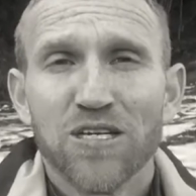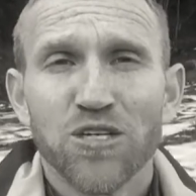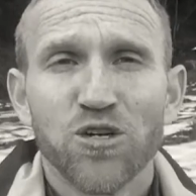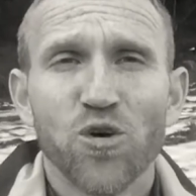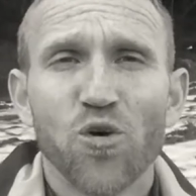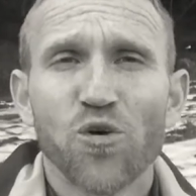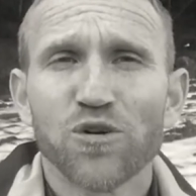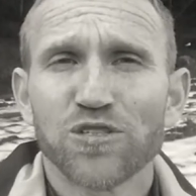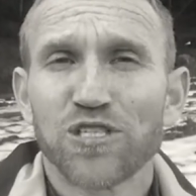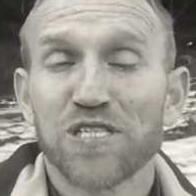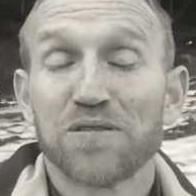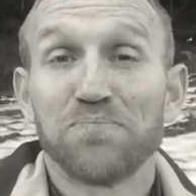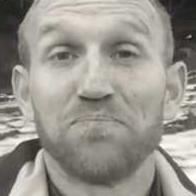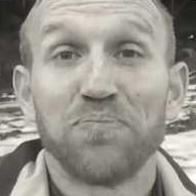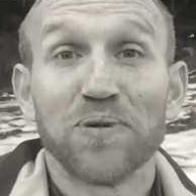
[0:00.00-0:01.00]

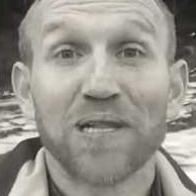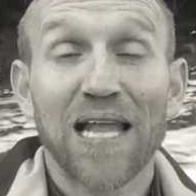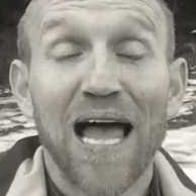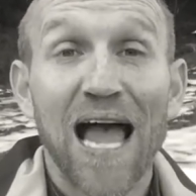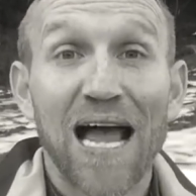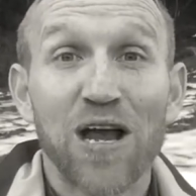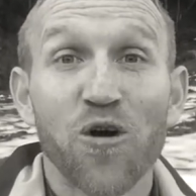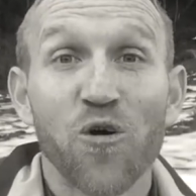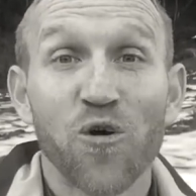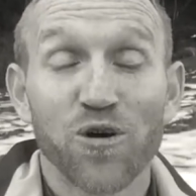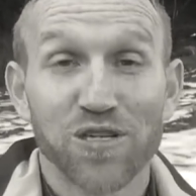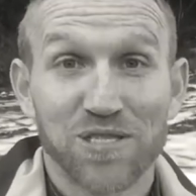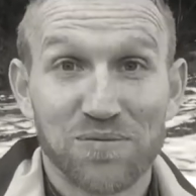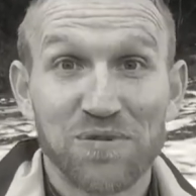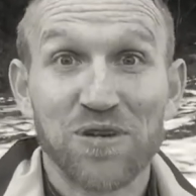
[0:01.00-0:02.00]
gorgeous black
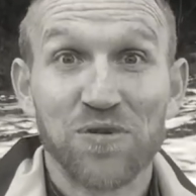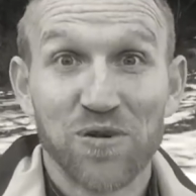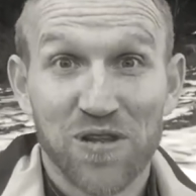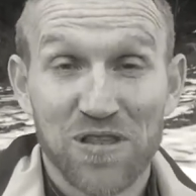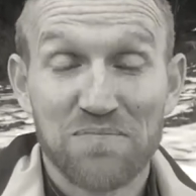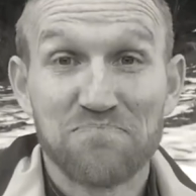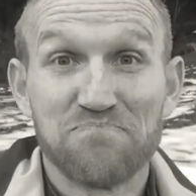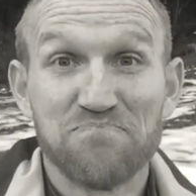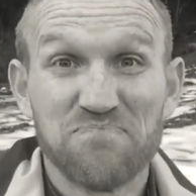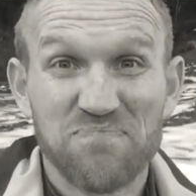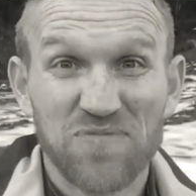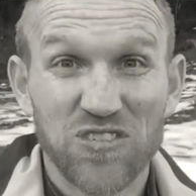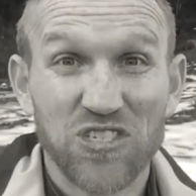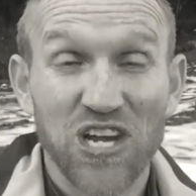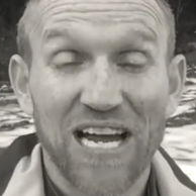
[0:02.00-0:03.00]
horse. I mean, you're one of the
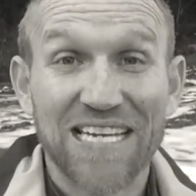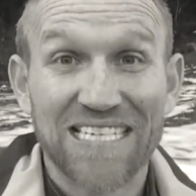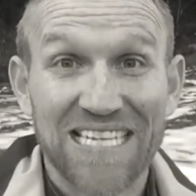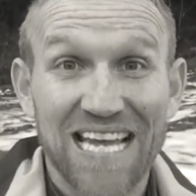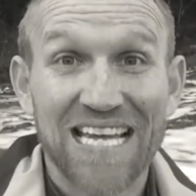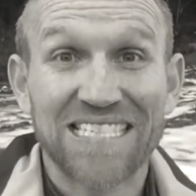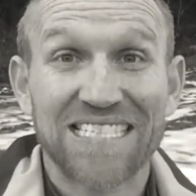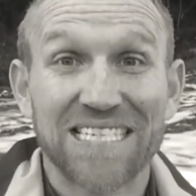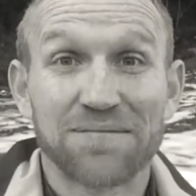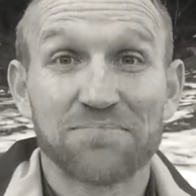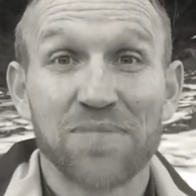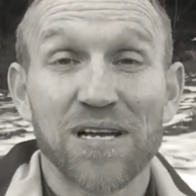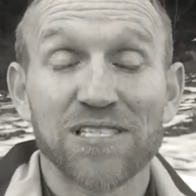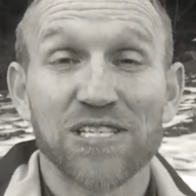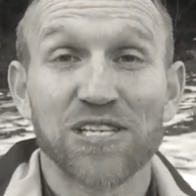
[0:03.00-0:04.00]
gigantic
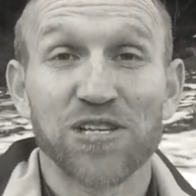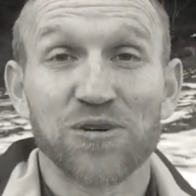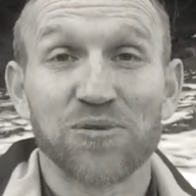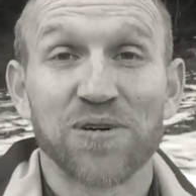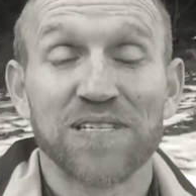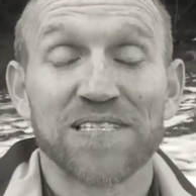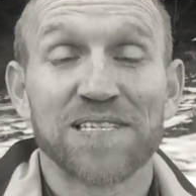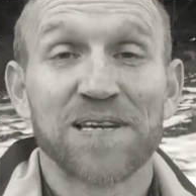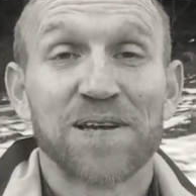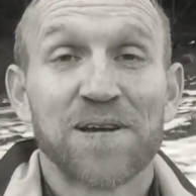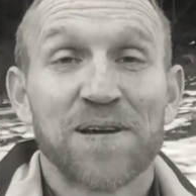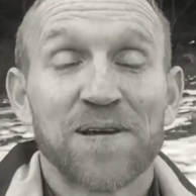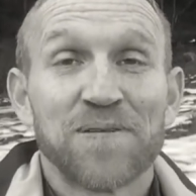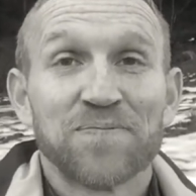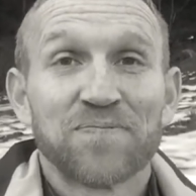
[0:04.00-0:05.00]
muscular ones.
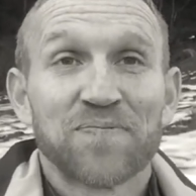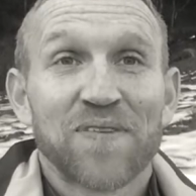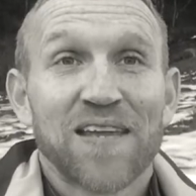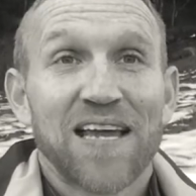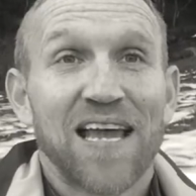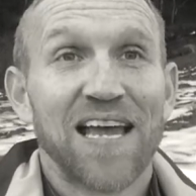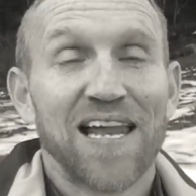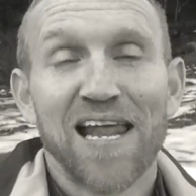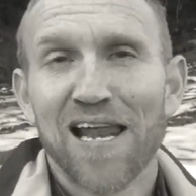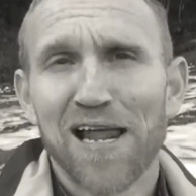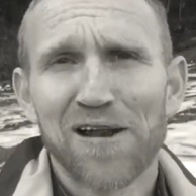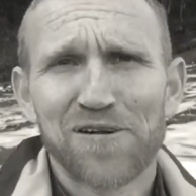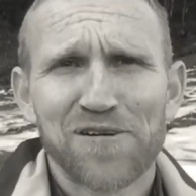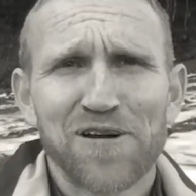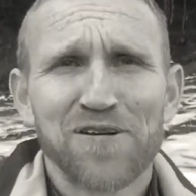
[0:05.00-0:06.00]
And
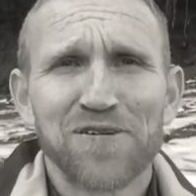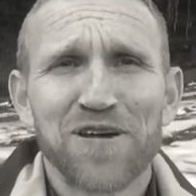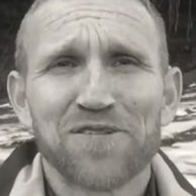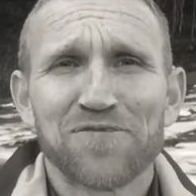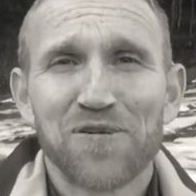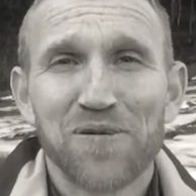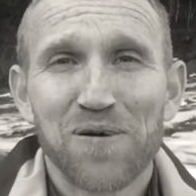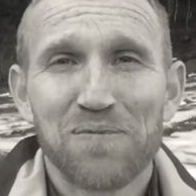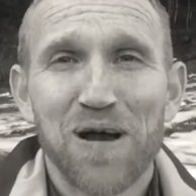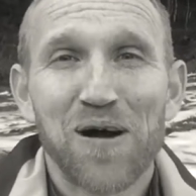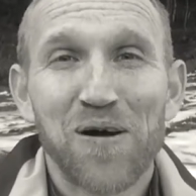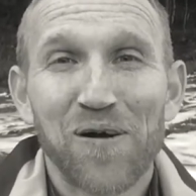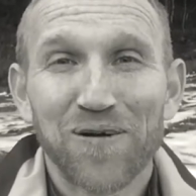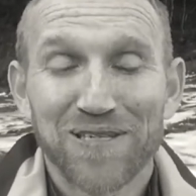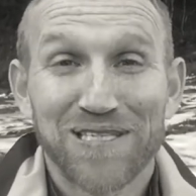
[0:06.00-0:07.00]
I don't know enough
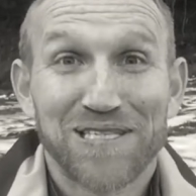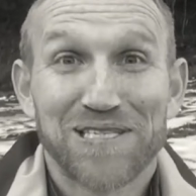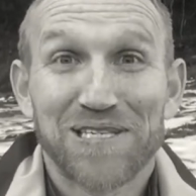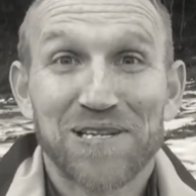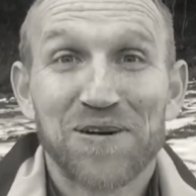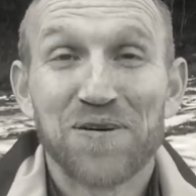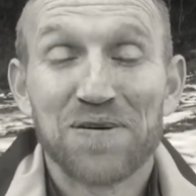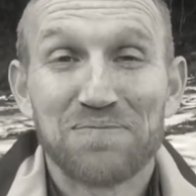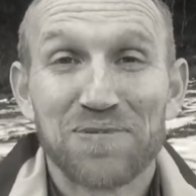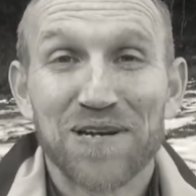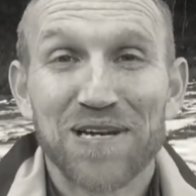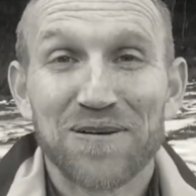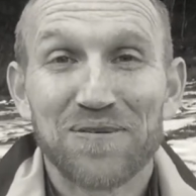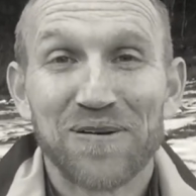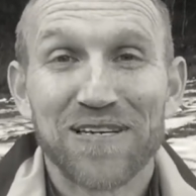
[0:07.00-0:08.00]
about horses to know what
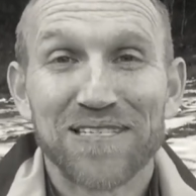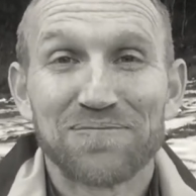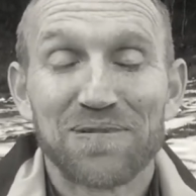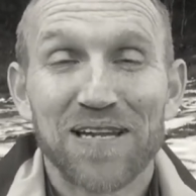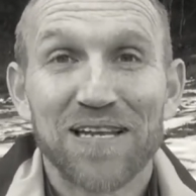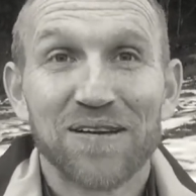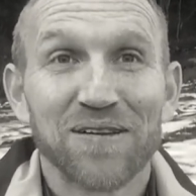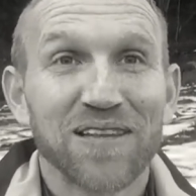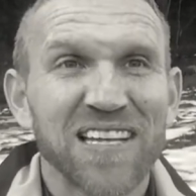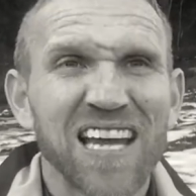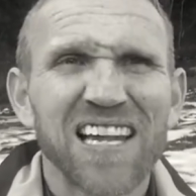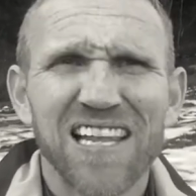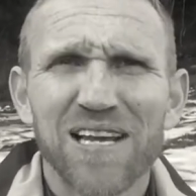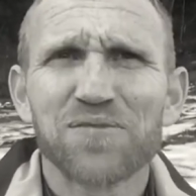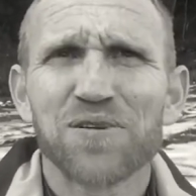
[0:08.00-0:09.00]
breed it was, but
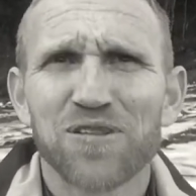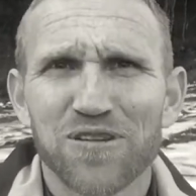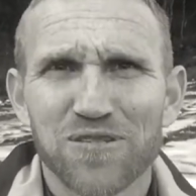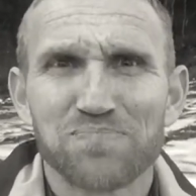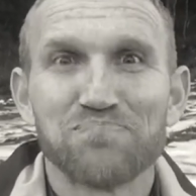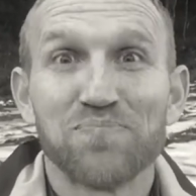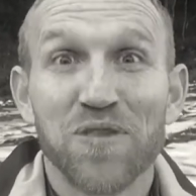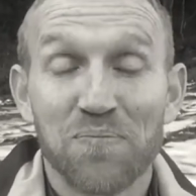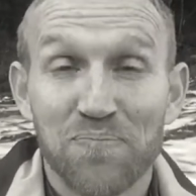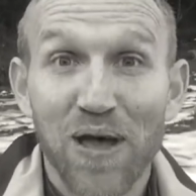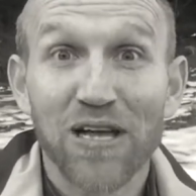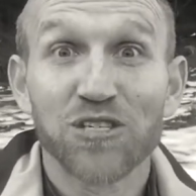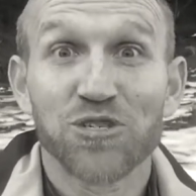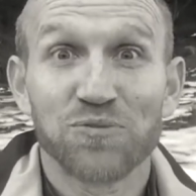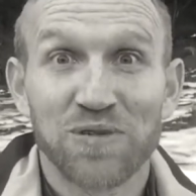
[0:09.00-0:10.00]
kind of like one of the
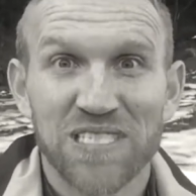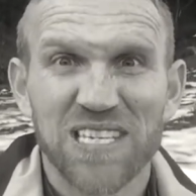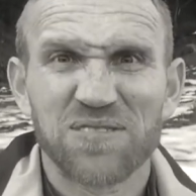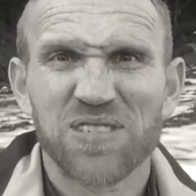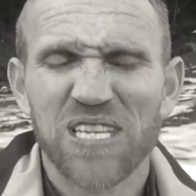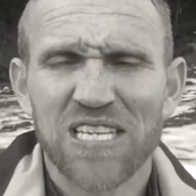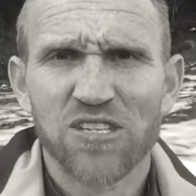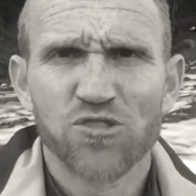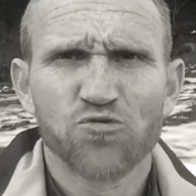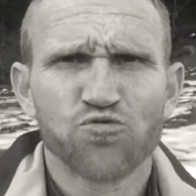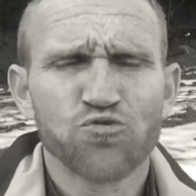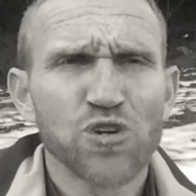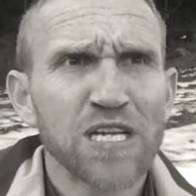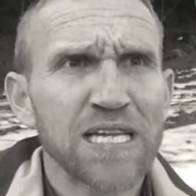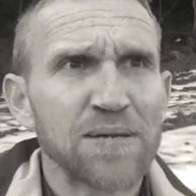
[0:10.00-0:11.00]
Belgian ones I've seen. It's
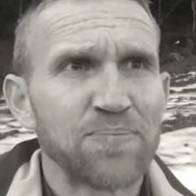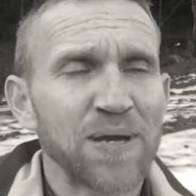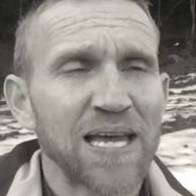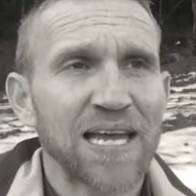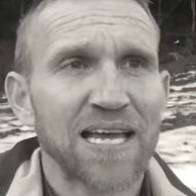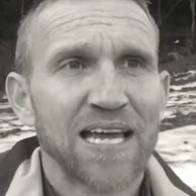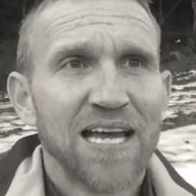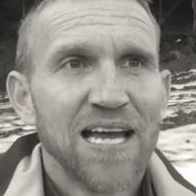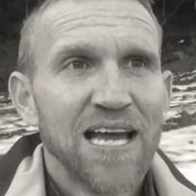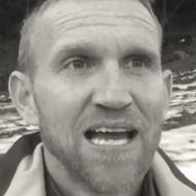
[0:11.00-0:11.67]
really big.